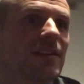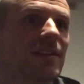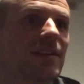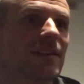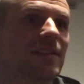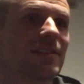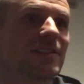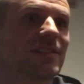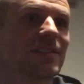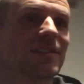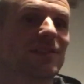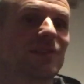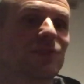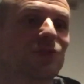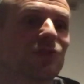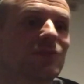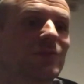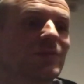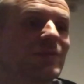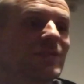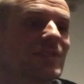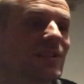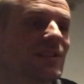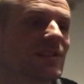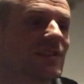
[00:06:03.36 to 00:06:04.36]
I'd
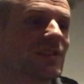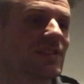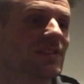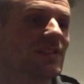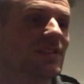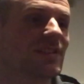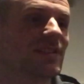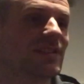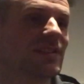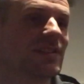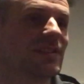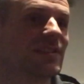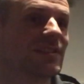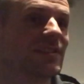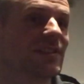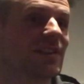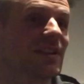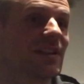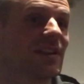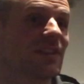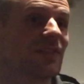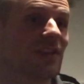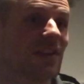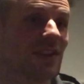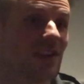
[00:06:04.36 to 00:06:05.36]
100% say
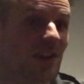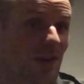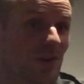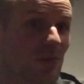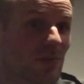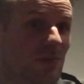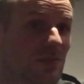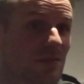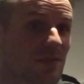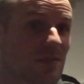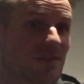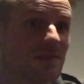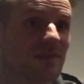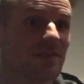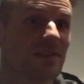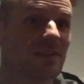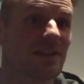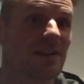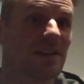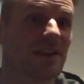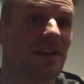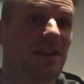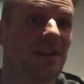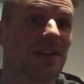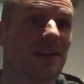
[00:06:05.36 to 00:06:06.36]
give it a go.
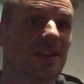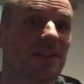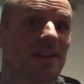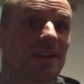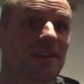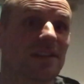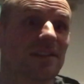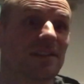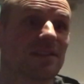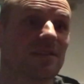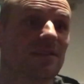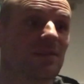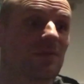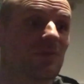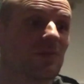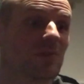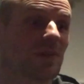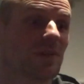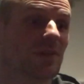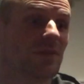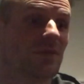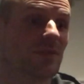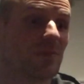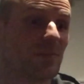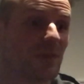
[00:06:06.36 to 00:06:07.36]
Uh, it
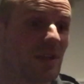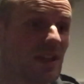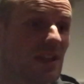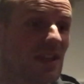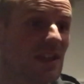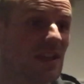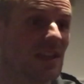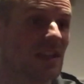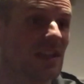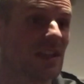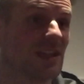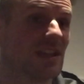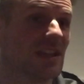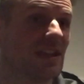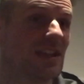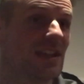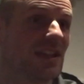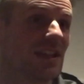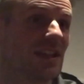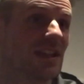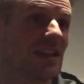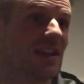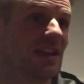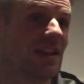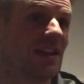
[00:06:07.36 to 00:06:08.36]
worked for me,
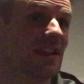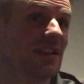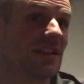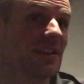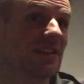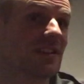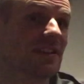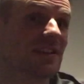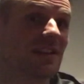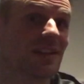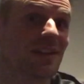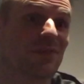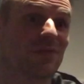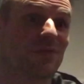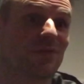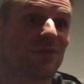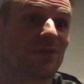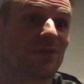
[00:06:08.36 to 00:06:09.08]
and I did have